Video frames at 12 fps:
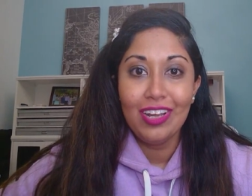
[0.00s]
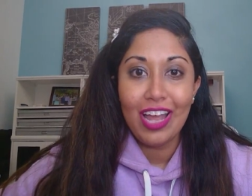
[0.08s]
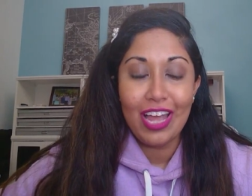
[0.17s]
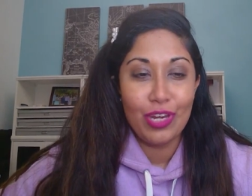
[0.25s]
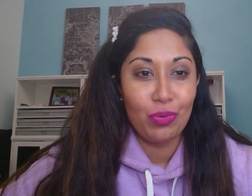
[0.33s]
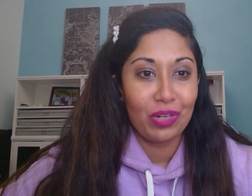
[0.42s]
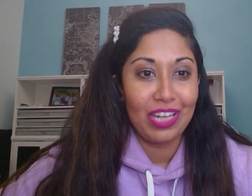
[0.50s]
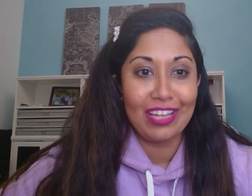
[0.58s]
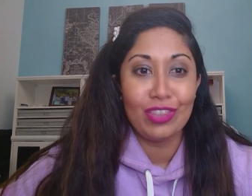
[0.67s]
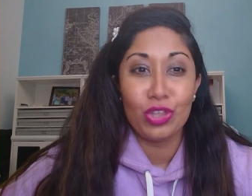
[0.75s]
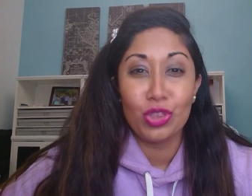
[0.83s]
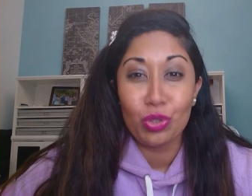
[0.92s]
and you were
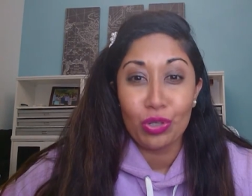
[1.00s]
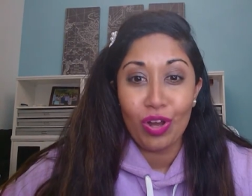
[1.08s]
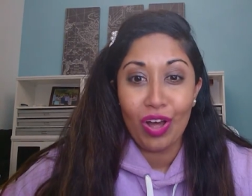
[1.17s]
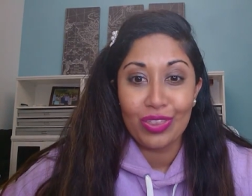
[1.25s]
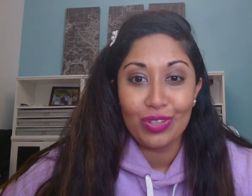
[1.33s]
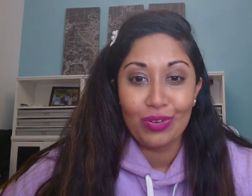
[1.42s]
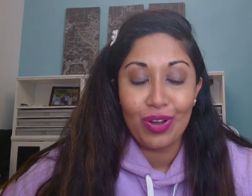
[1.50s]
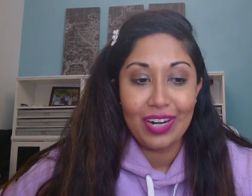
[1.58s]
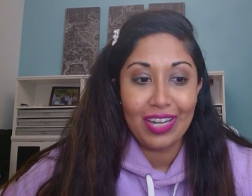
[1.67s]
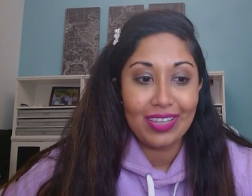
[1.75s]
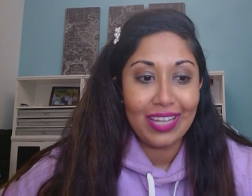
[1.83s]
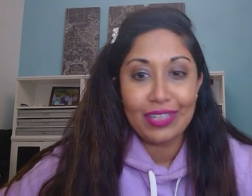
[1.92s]
like the third author on
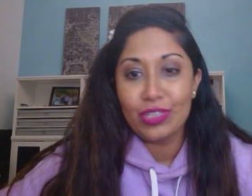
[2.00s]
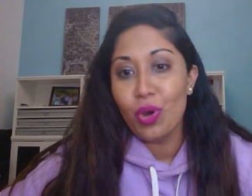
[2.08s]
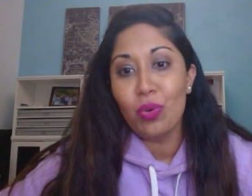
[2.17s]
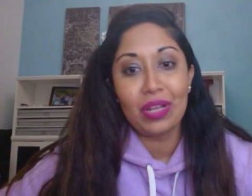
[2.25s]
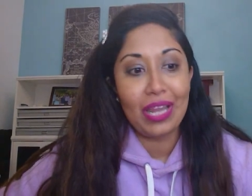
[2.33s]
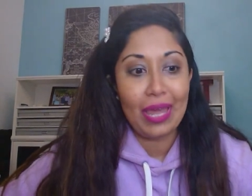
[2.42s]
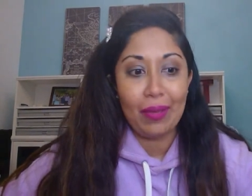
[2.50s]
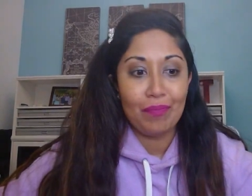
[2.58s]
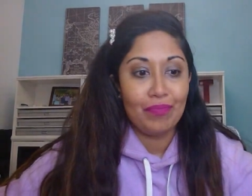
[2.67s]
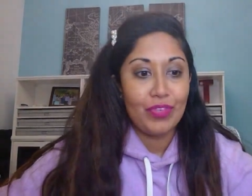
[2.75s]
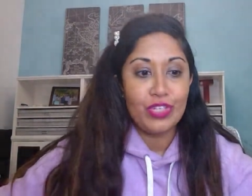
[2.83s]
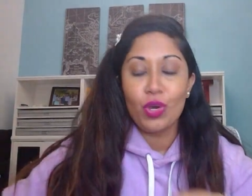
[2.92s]
it. Like don't claim.
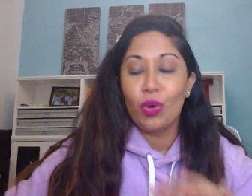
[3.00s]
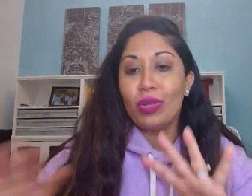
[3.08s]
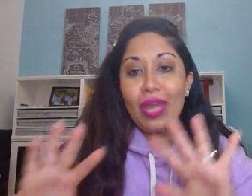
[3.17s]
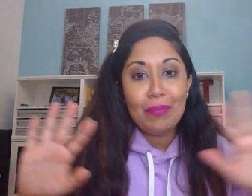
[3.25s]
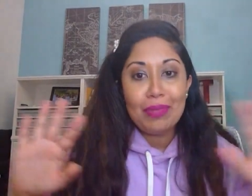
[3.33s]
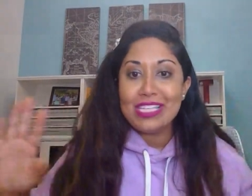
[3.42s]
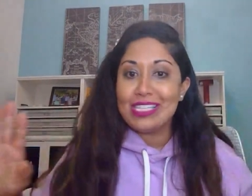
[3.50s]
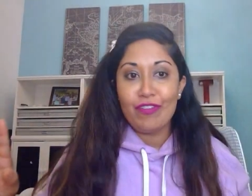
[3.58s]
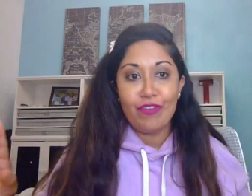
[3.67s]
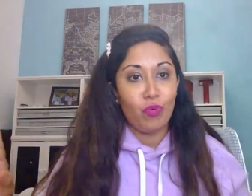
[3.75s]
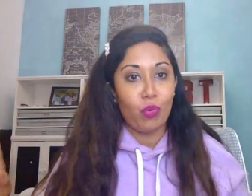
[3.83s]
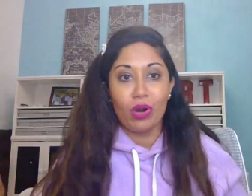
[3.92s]
Don't let me see
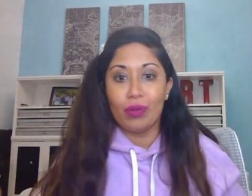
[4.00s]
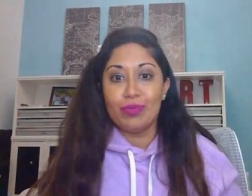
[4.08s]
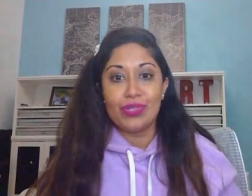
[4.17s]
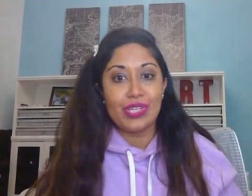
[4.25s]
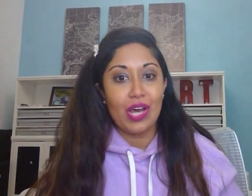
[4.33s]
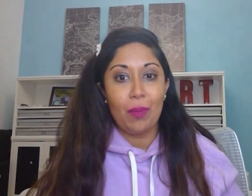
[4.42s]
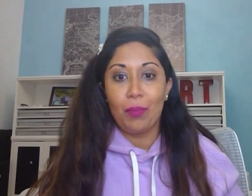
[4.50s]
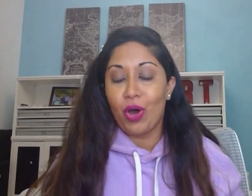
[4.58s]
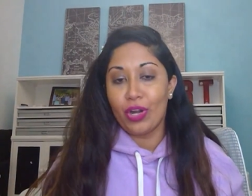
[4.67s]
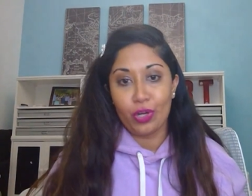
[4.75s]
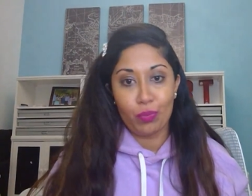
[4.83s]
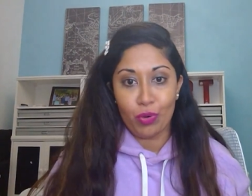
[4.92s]
Forbes up
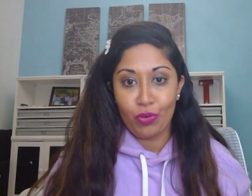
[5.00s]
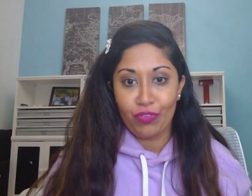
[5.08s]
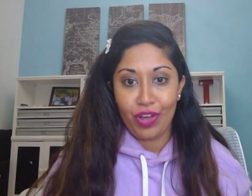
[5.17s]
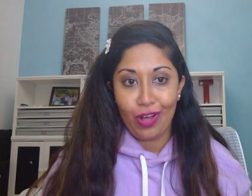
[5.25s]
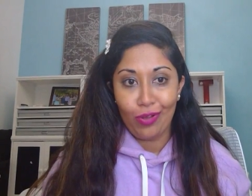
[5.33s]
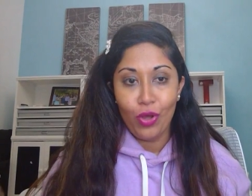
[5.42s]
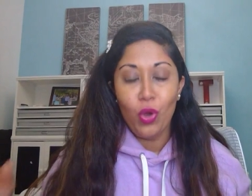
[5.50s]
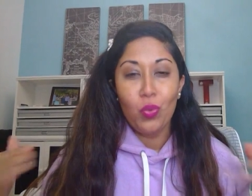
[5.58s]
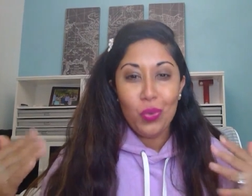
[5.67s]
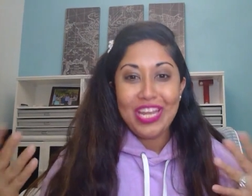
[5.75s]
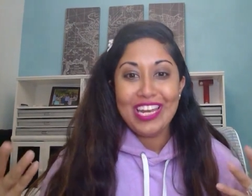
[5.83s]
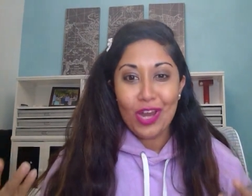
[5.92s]
on your profile.
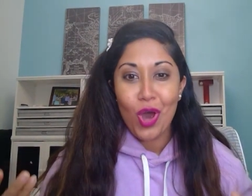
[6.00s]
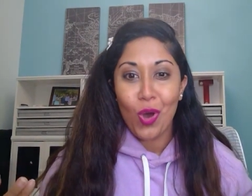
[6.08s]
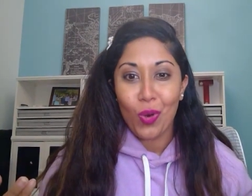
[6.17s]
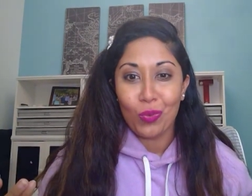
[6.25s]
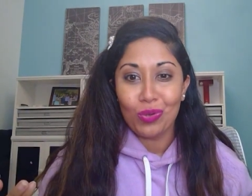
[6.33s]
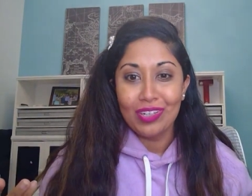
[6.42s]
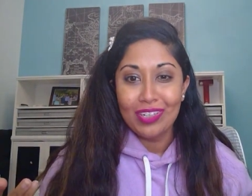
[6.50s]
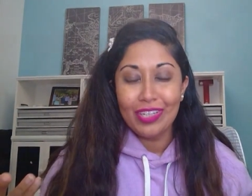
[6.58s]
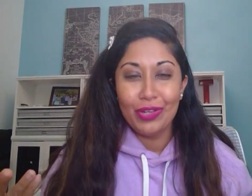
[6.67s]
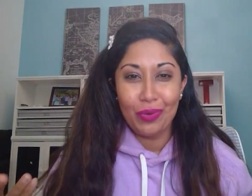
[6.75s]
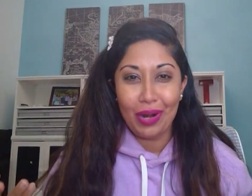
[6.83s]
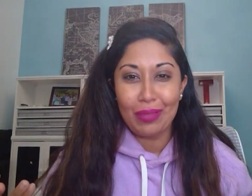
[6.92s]
We know.
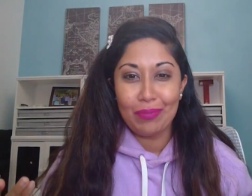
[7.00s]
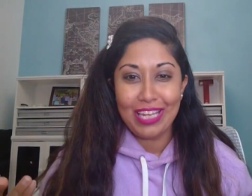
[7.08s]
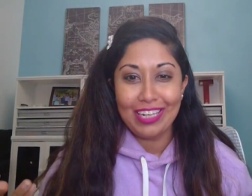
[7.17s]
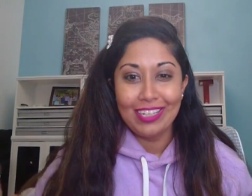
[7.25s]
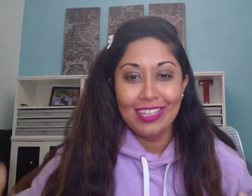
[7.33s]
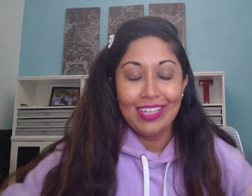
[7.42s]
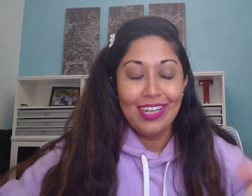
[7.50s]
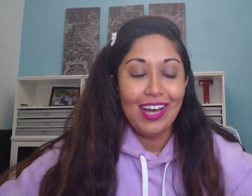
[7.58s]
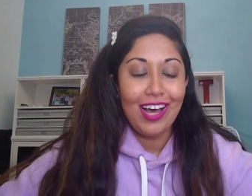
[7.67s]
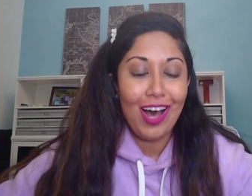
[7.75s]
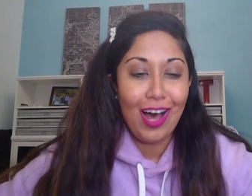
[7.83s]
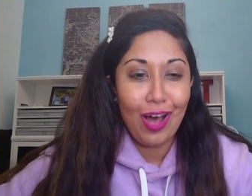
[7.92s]
You know what I mean?
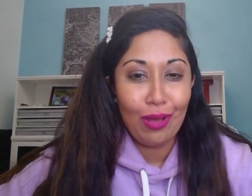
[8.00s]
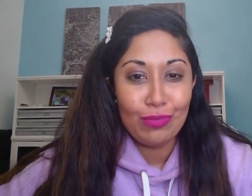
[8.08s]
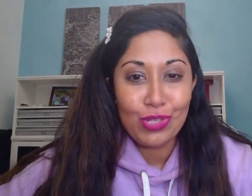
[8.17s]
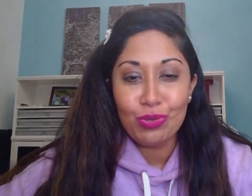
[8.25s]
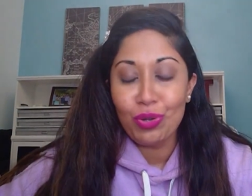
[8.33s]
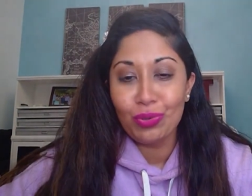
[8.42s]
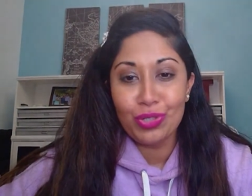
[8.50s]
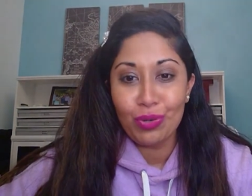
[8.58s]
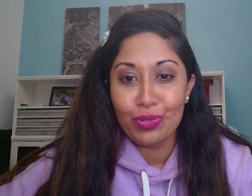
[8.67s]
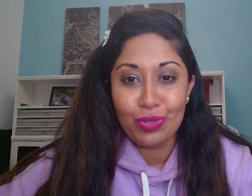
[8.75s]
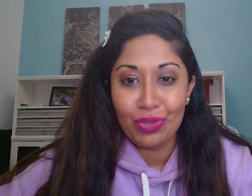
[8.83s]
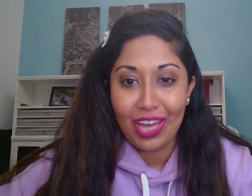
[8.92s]
Um, so don't
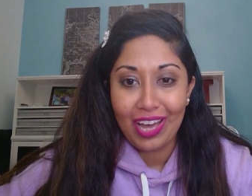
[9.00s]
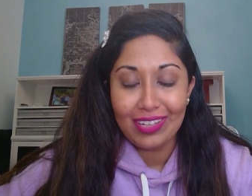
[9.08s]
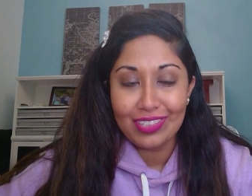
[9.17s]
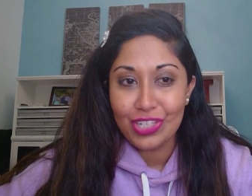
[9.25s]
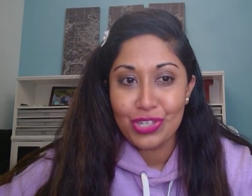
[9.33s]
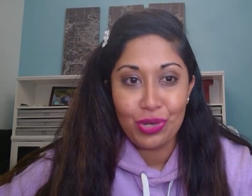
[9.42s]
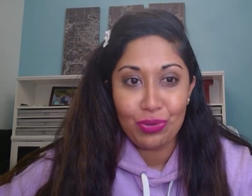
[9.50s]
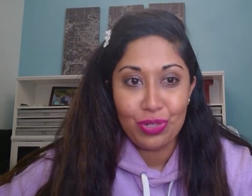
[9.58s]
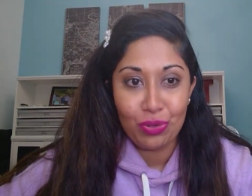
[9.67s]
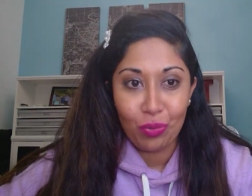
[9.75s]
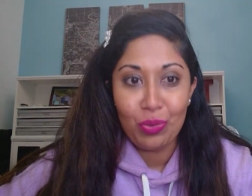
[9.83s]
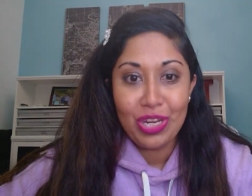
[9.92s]
don't do that. Just don't
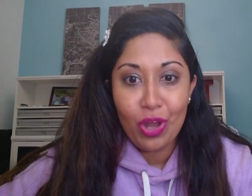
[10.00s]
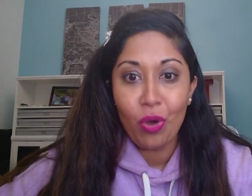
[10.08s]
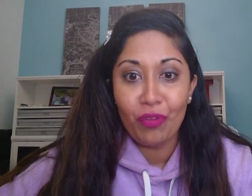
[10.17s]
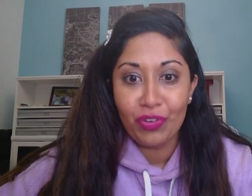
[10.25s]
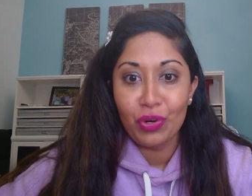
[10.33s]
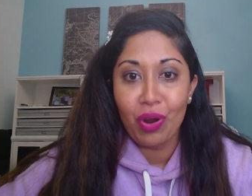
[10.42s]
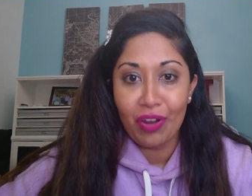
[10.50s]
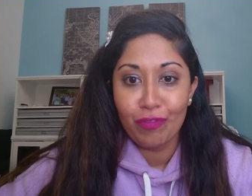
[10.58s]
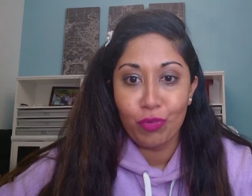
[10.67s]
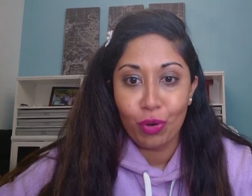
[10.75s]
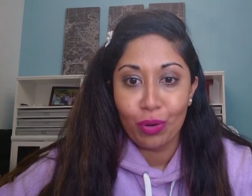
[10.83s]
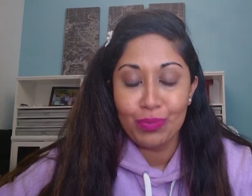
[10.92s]
do it. We know if you're on
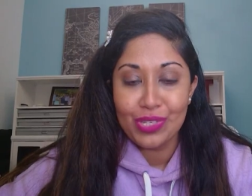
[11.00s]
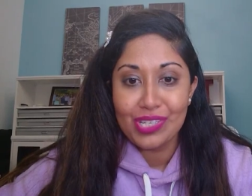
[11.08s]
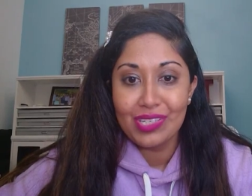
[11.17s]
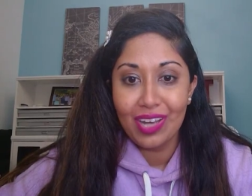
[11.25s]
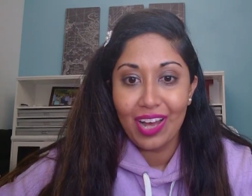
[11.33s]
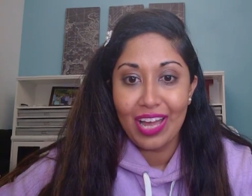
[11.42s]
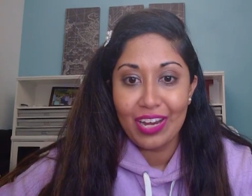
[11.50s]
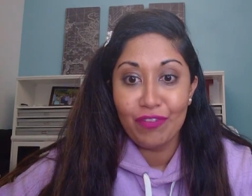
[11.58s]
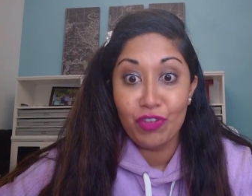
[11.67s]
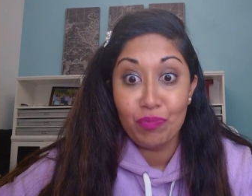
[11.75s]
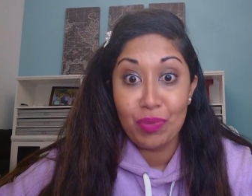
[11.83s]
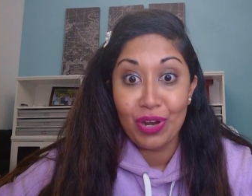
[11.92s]
Forbes uh, and
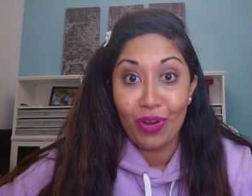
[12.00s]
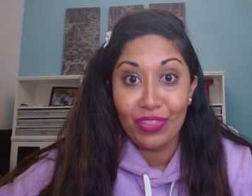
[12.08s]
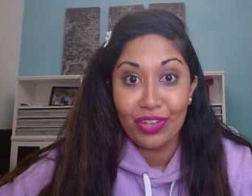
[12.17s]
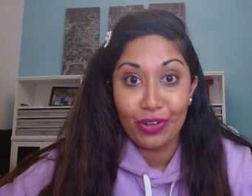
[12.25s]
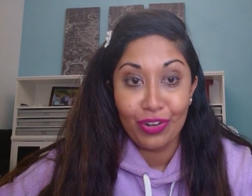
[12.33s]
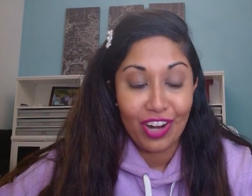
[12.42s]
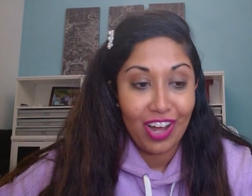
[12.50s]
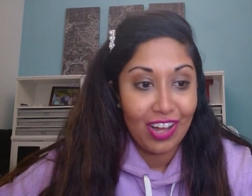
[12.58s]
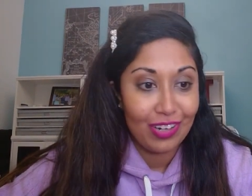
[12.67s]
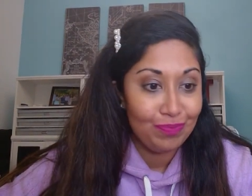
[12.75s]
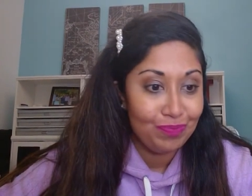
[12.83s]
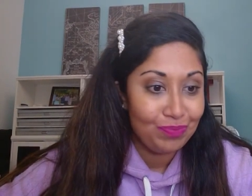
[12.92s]
if you've been on there or not.